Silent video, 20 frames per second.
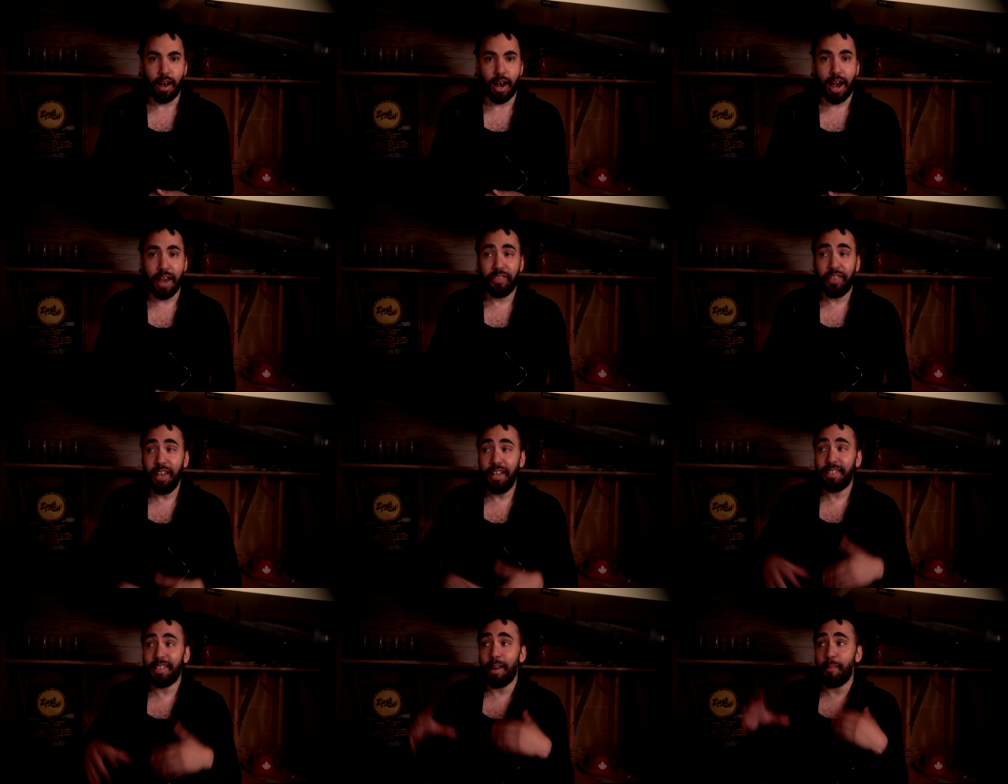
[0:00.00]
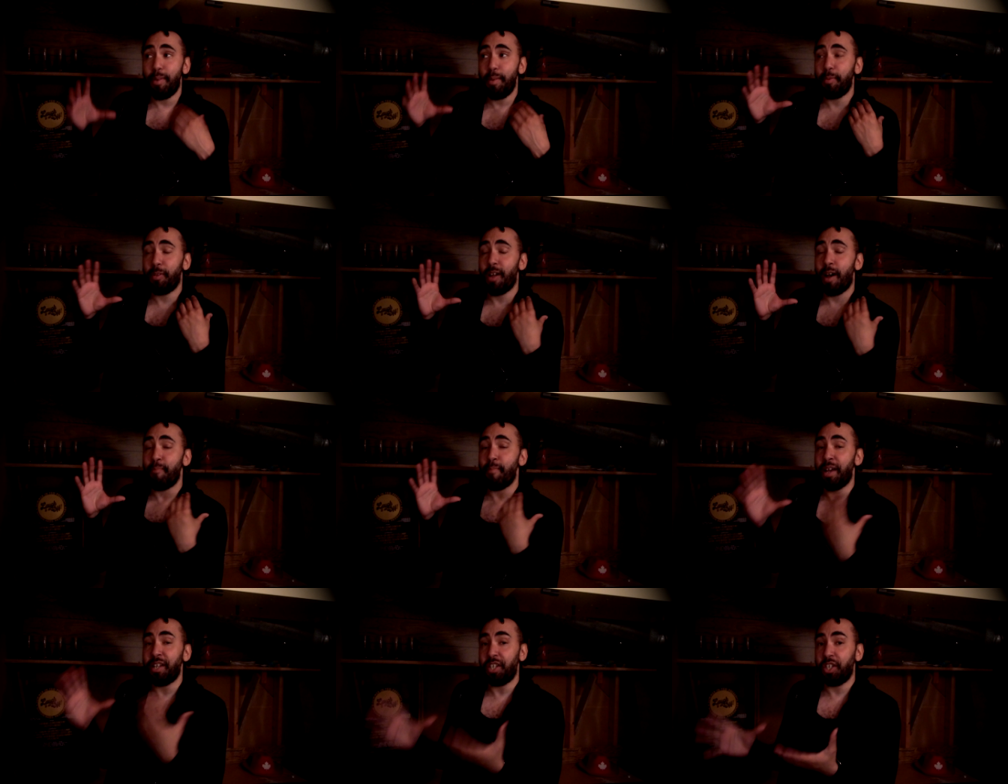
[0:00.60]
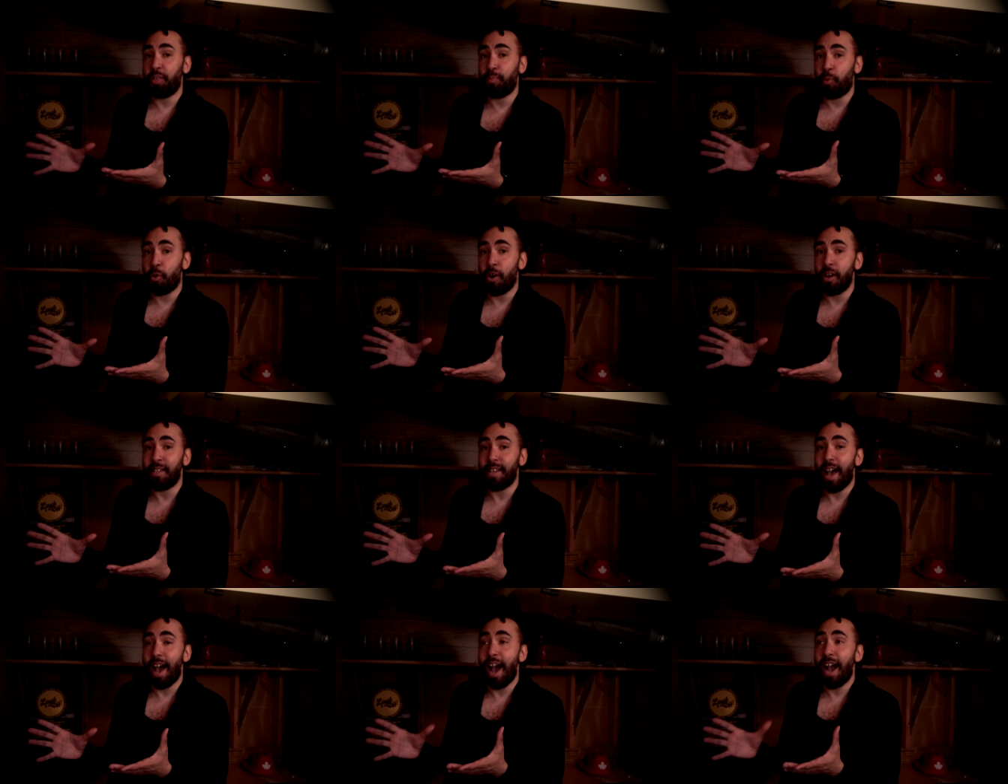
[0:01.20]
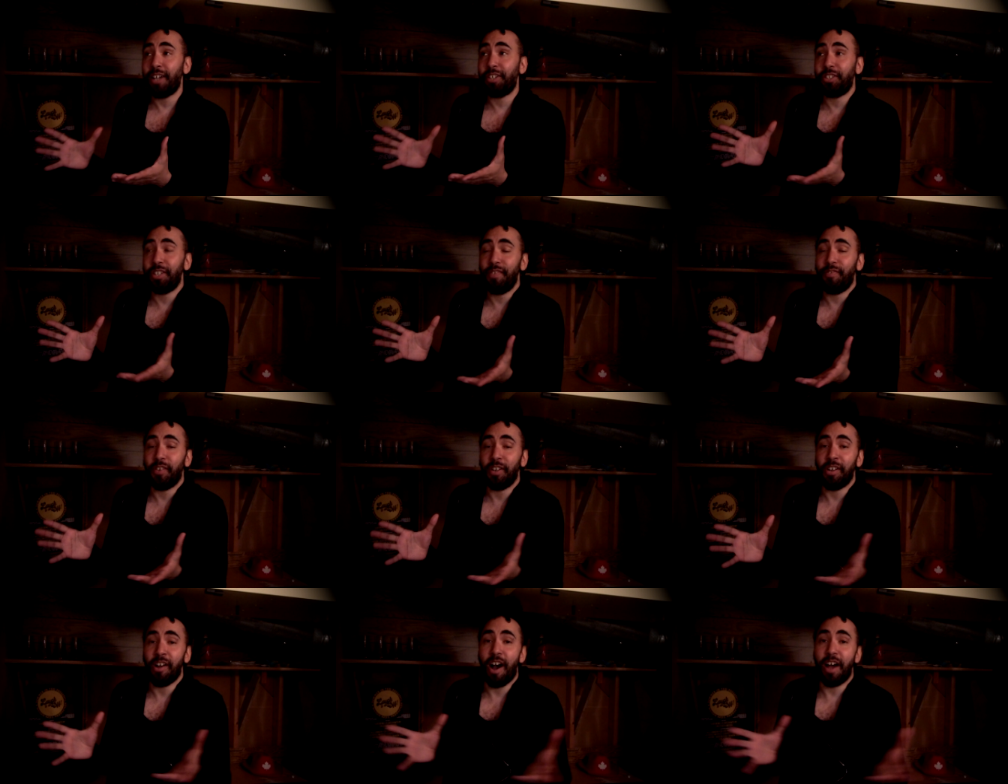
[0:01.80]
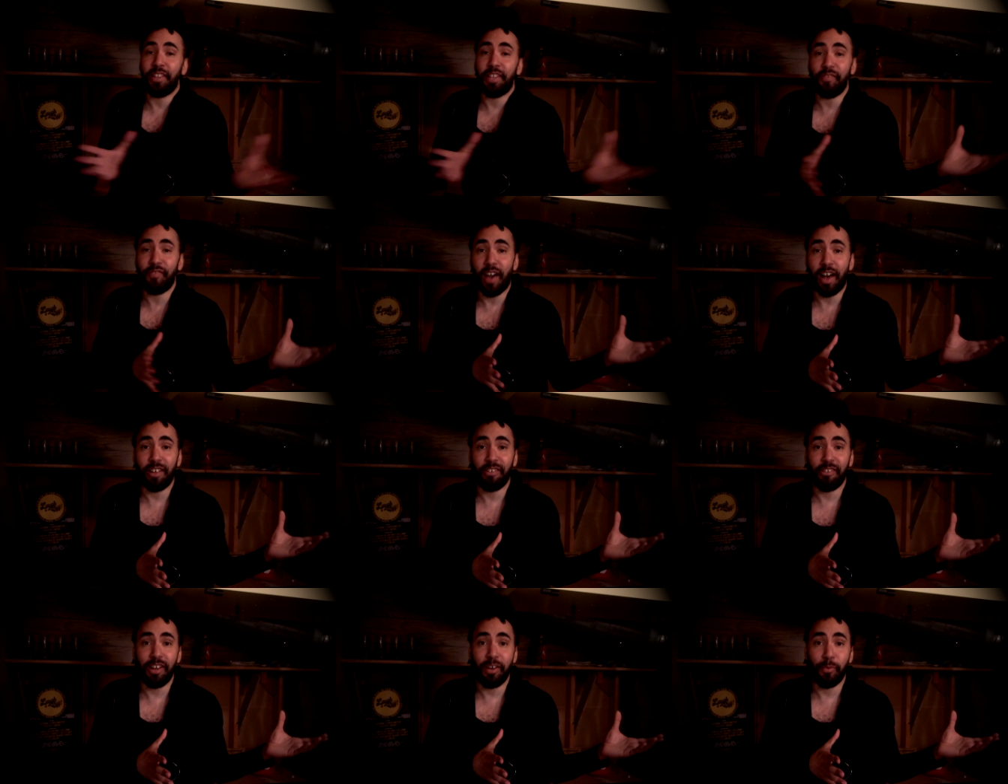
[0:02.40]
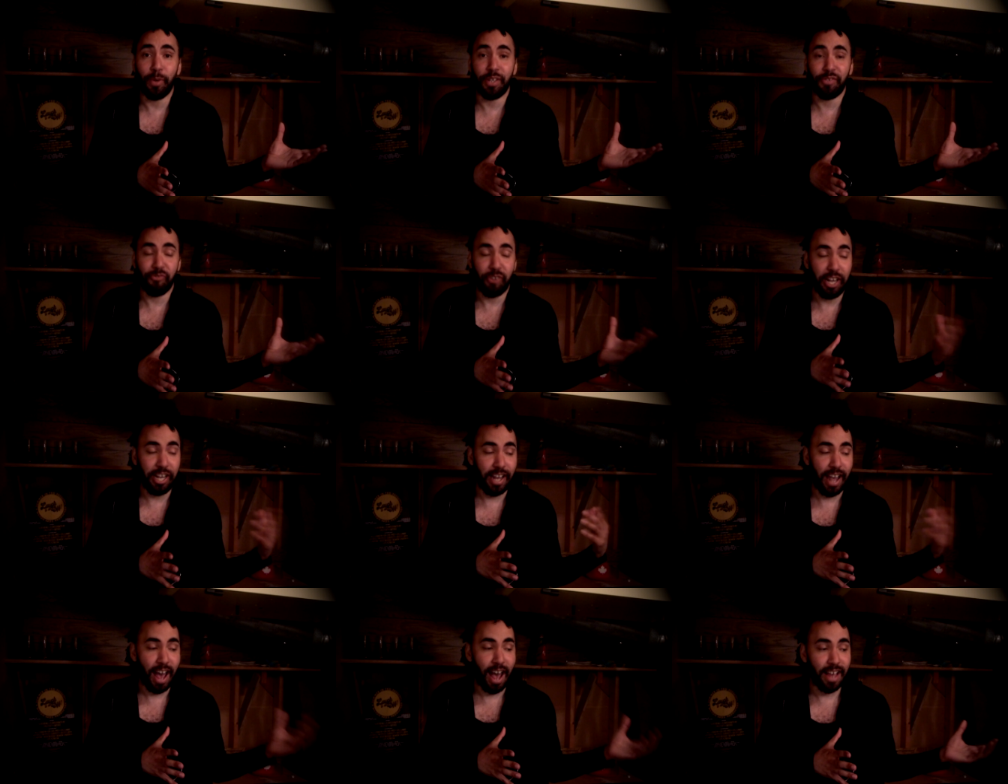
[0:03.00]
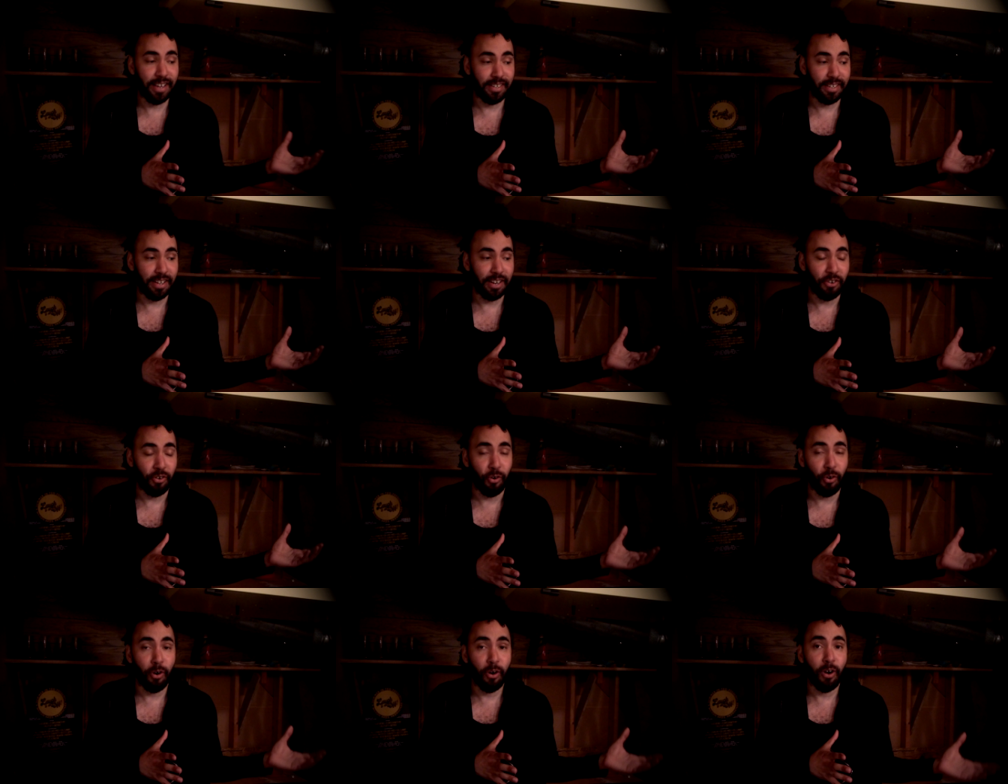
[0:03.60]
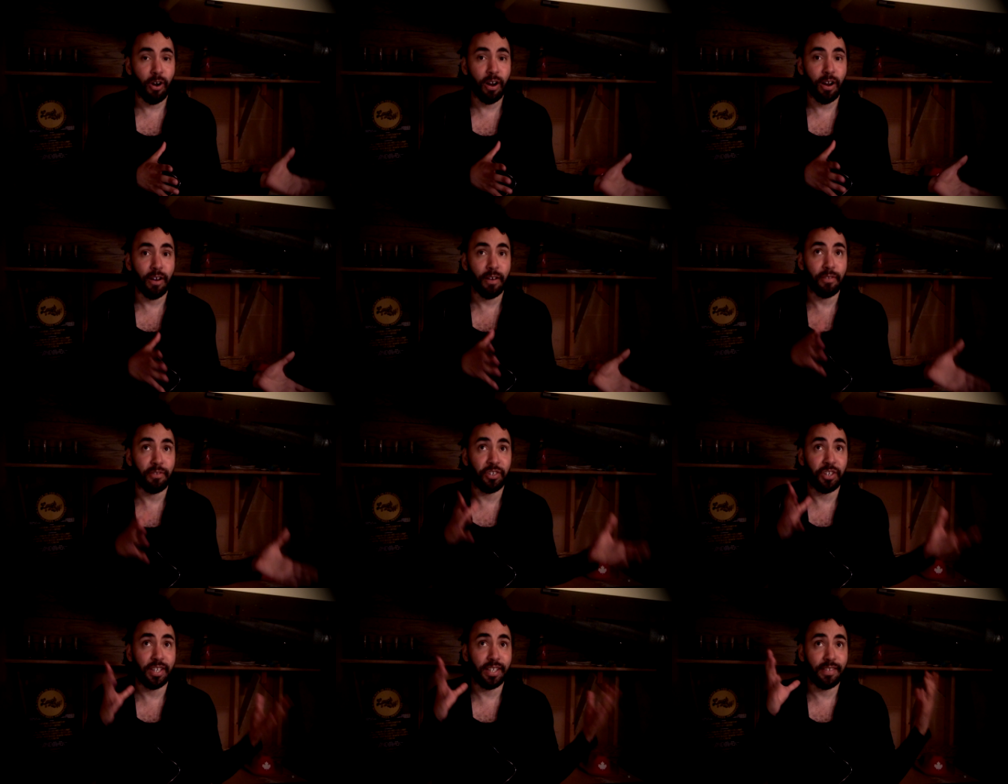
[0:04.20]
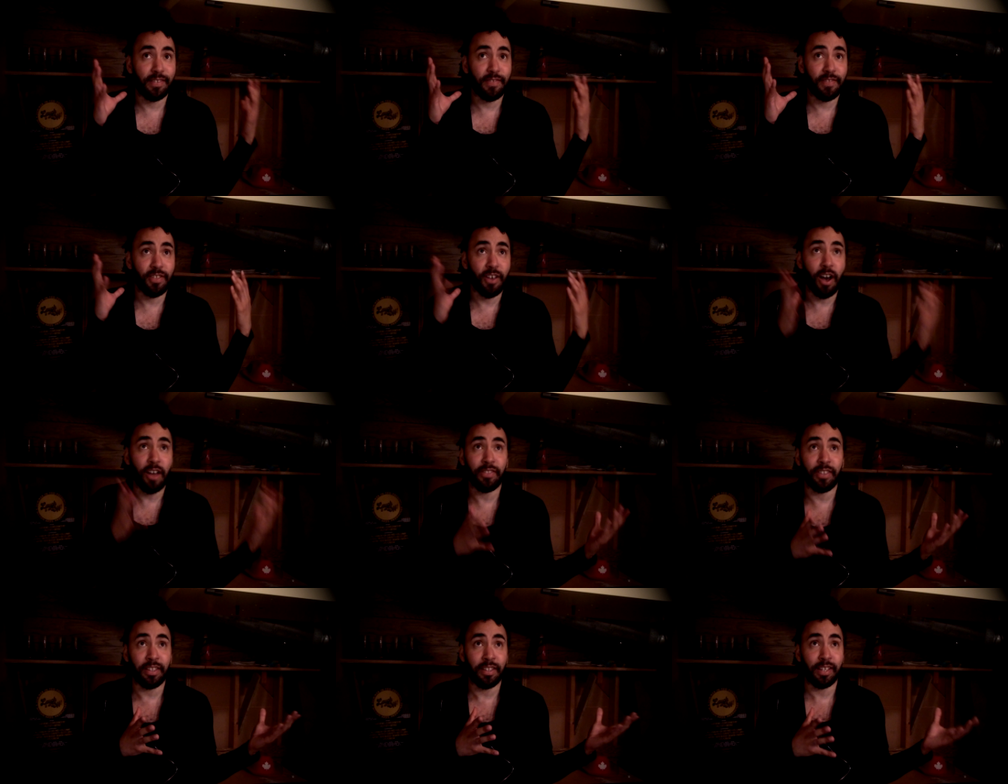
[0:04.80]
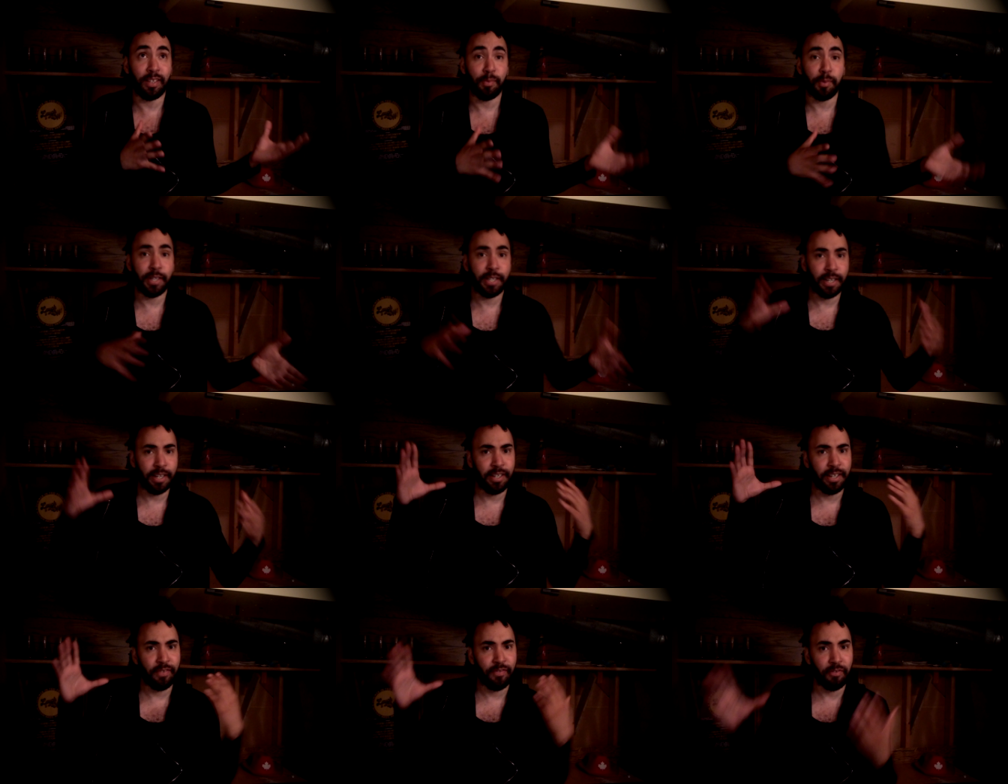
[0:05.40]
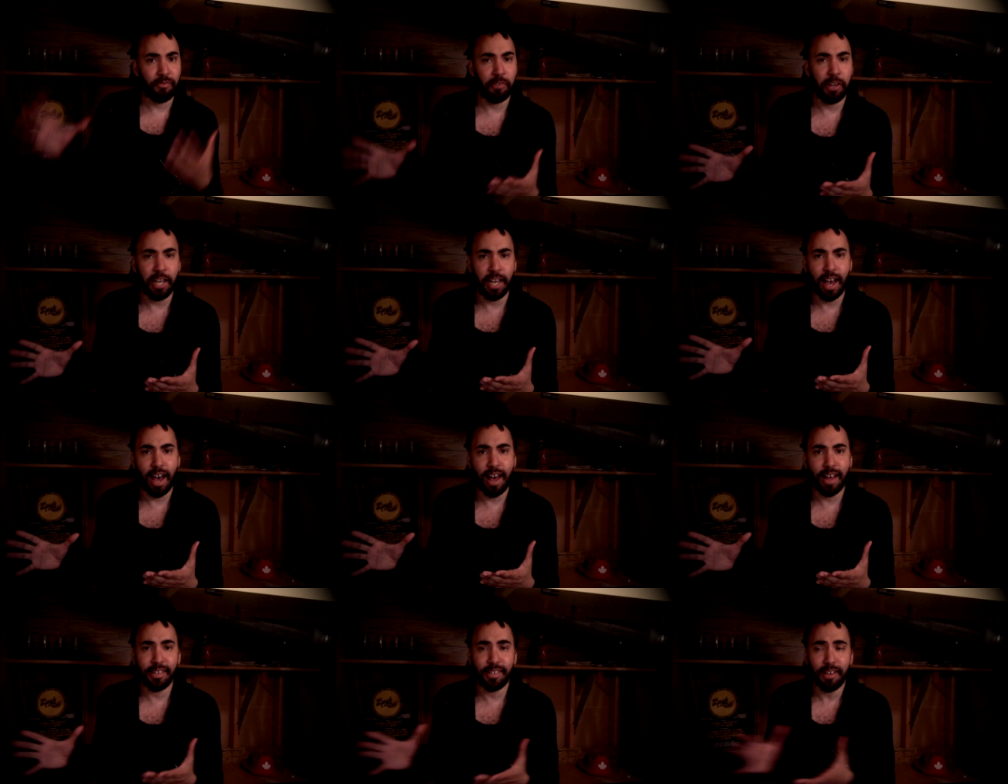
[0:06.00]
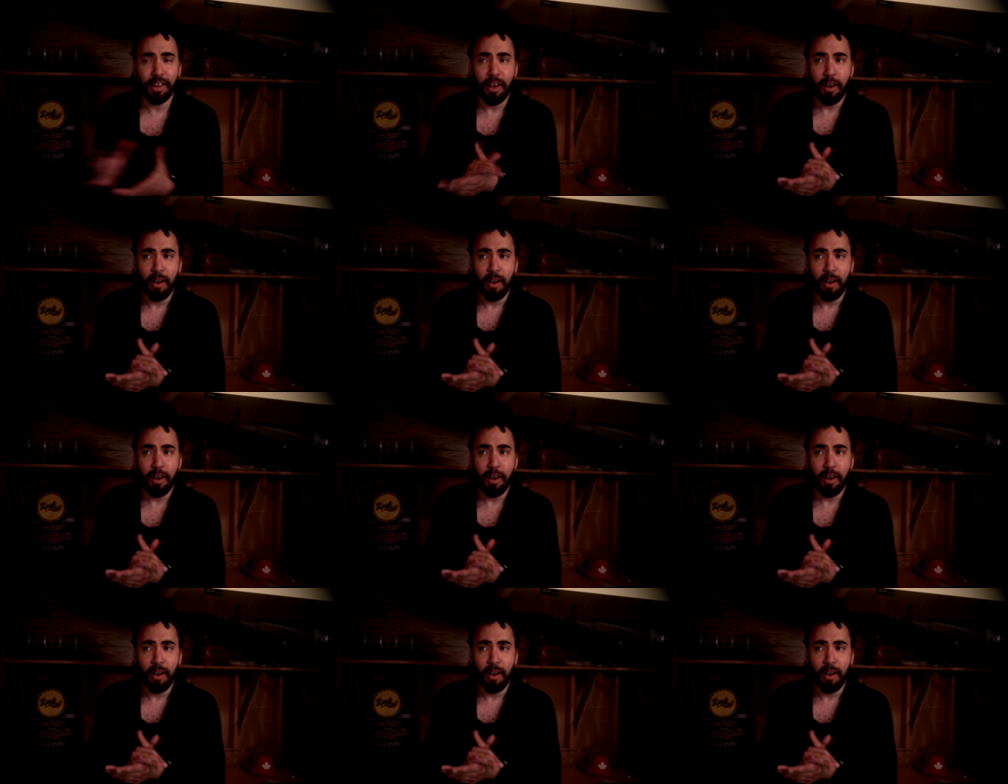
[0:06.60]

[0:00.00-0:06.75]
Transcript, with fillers: I think some people on message boards actually forgot that Valerie was recasted or just thought that this was a different recast,